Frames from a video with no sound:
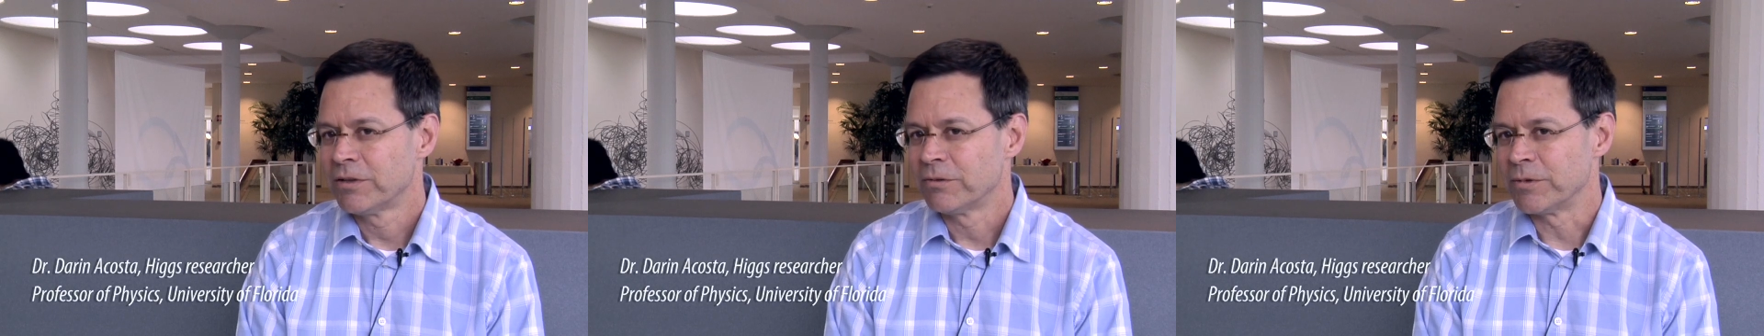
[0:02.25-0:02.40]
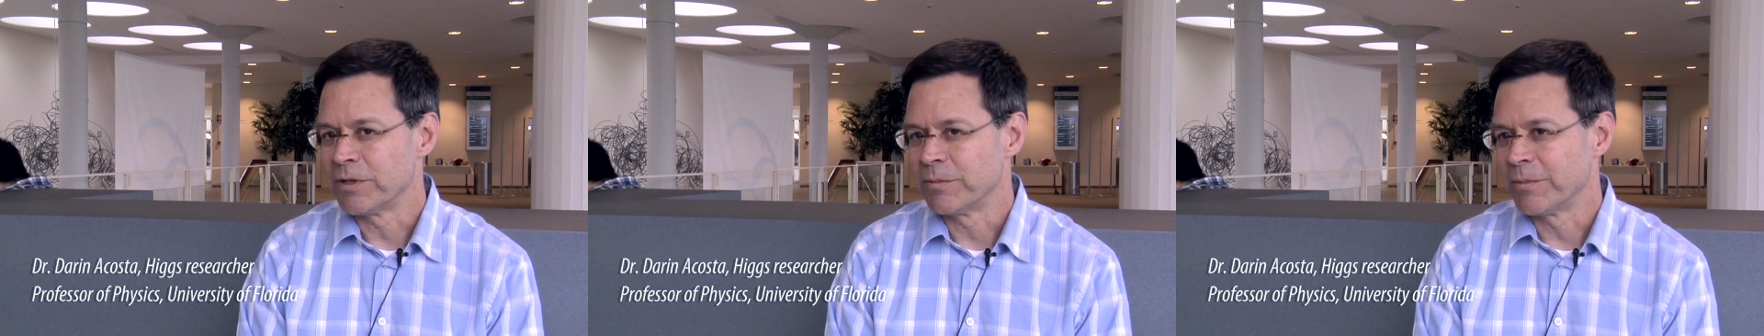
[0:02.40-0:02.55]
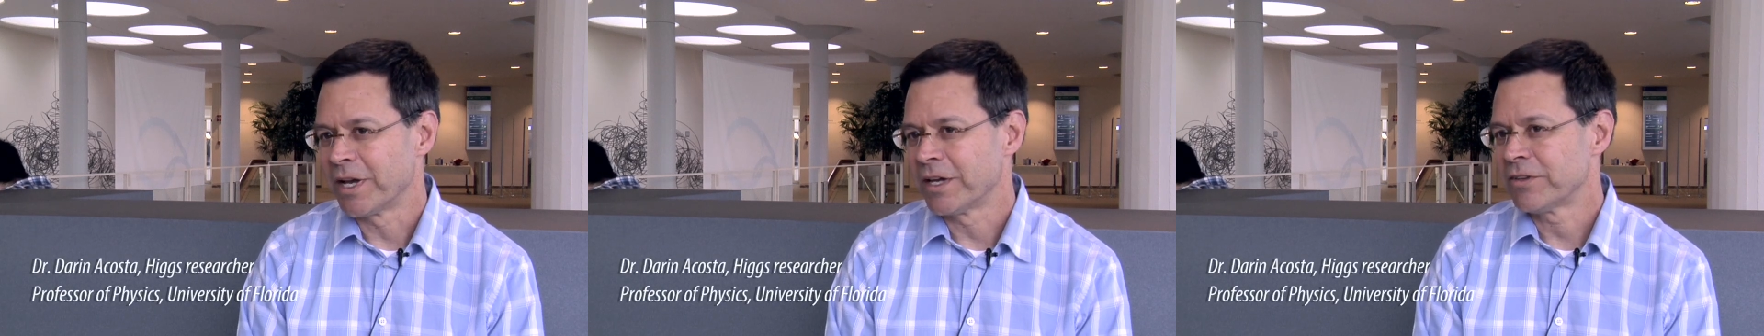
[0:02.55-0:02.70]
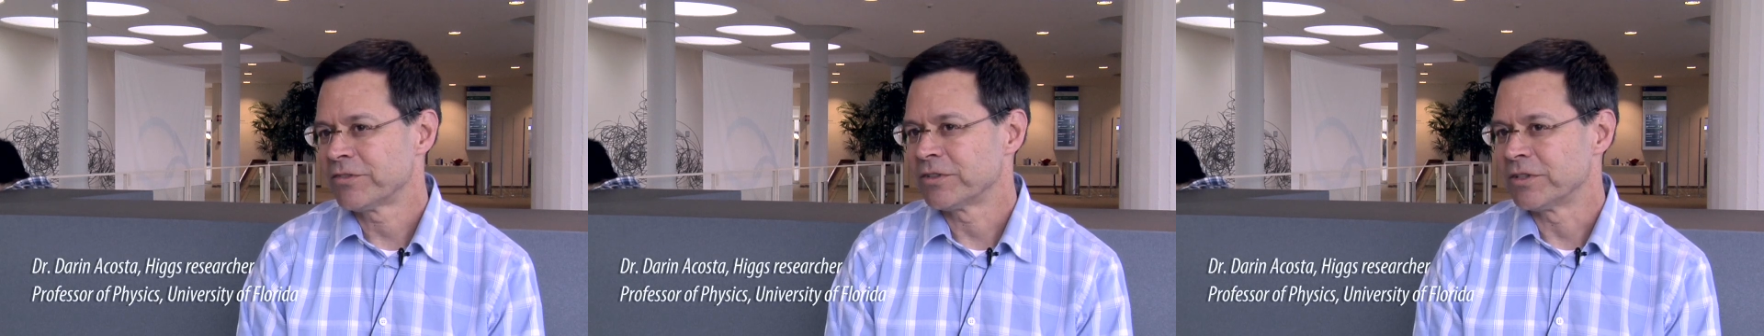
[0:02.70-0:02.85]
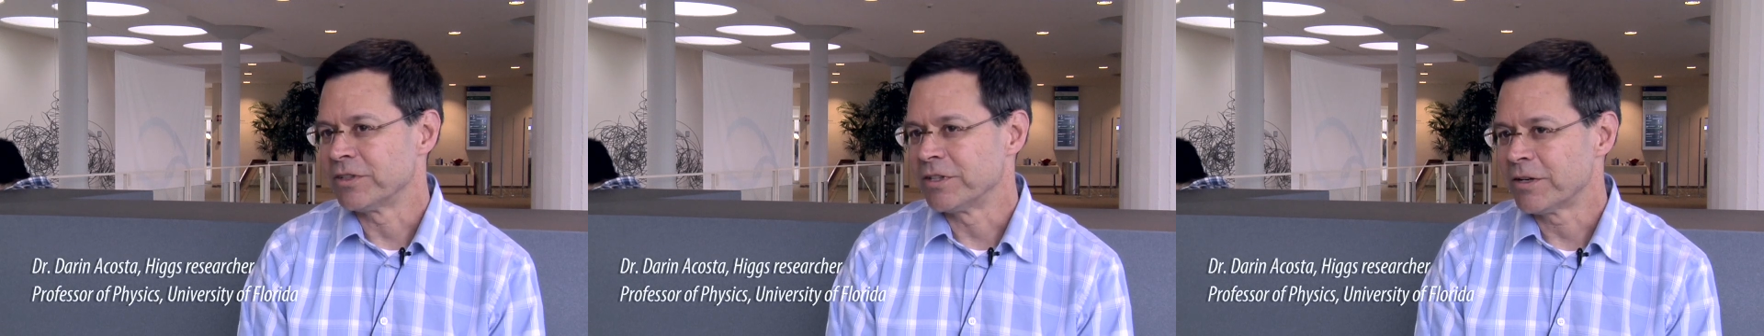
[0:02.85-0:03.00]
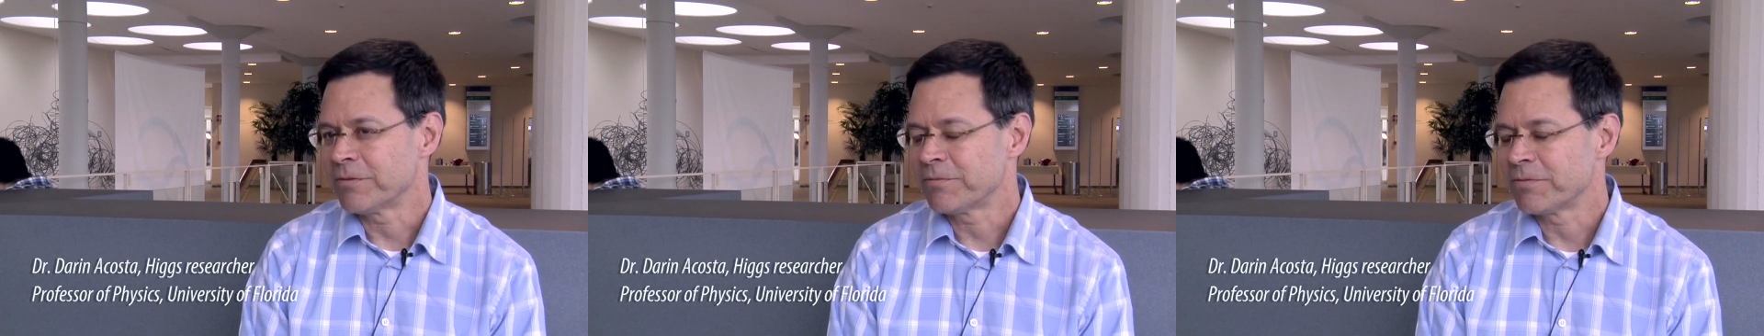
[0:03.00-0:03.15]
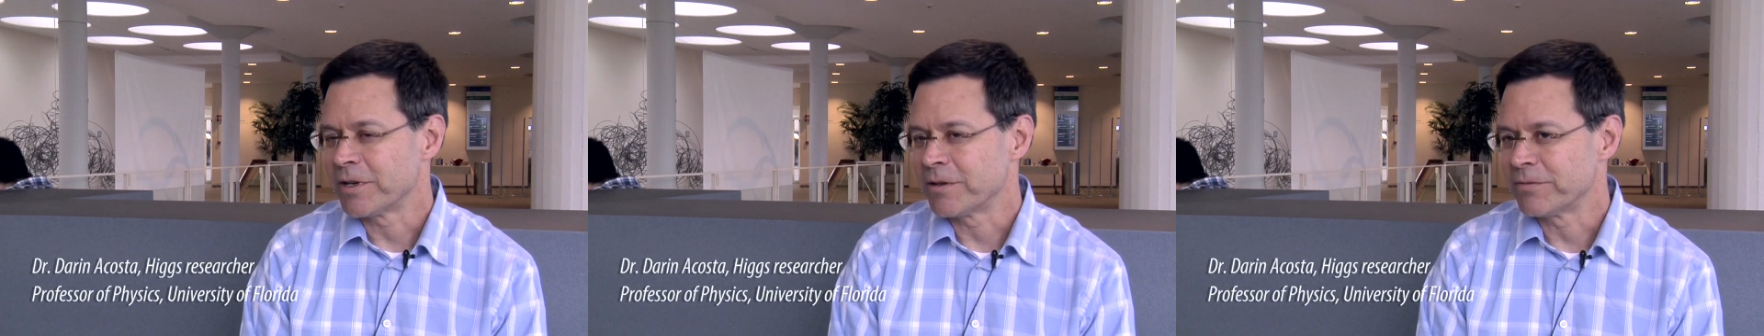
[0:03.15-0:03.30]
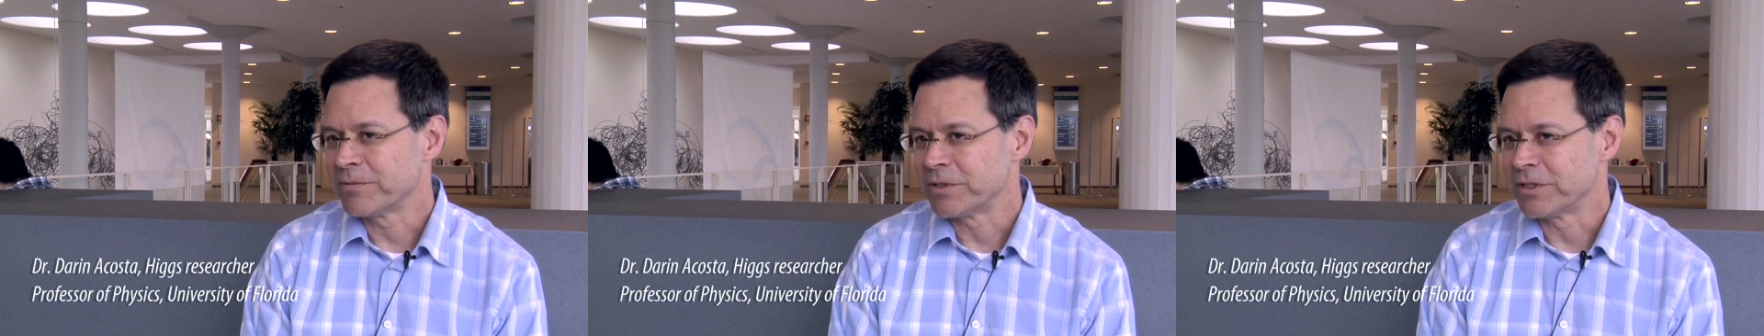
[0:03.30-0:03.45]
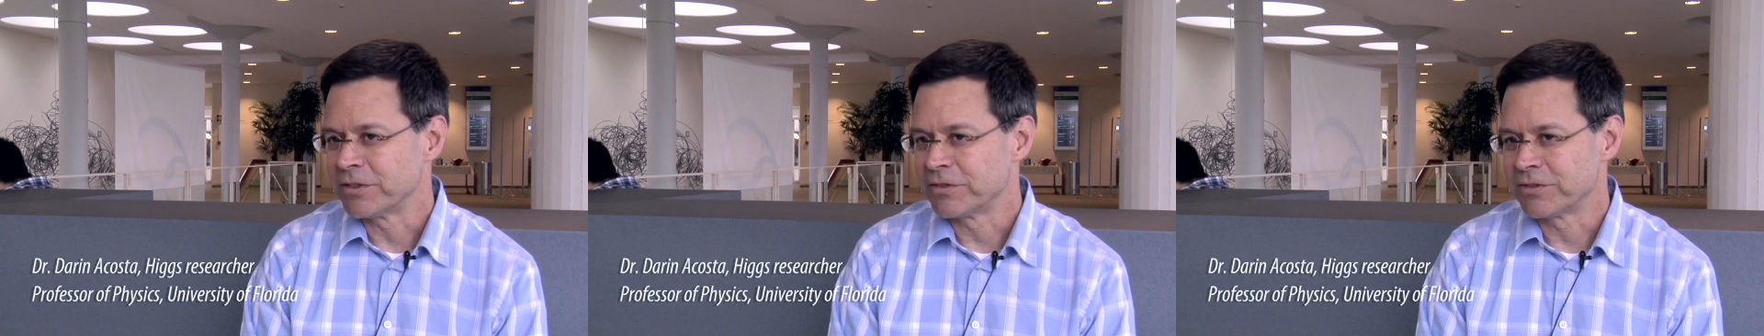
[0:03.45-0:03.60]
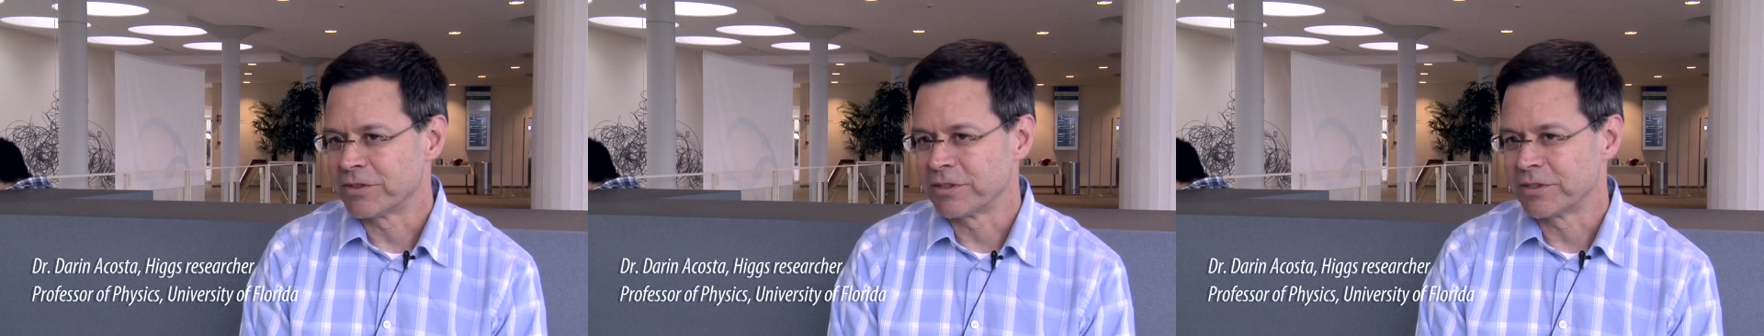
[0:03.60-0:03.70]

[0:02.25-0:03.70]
we amassed enough evidence